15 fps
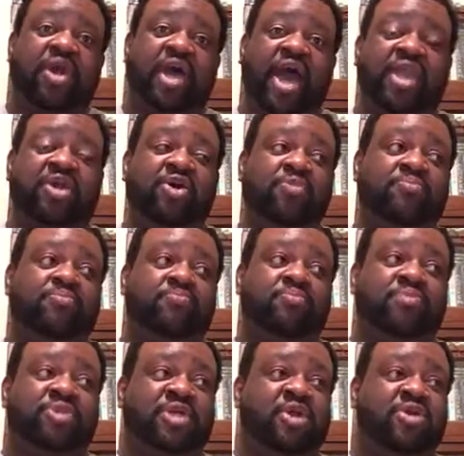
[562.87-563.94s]
I know
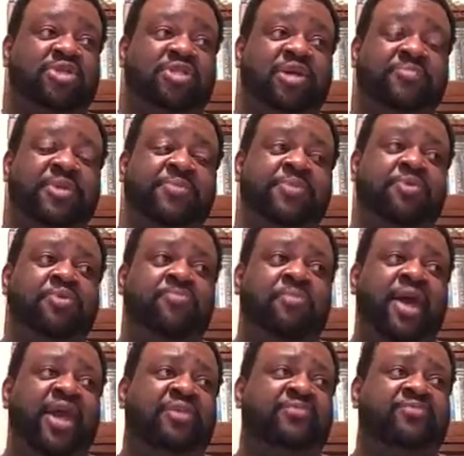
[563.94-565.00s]
there are some people who
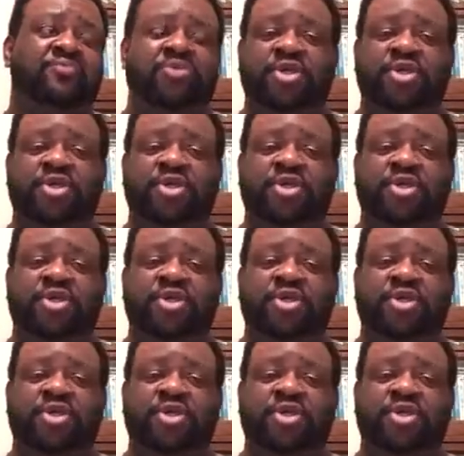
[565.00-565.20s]
might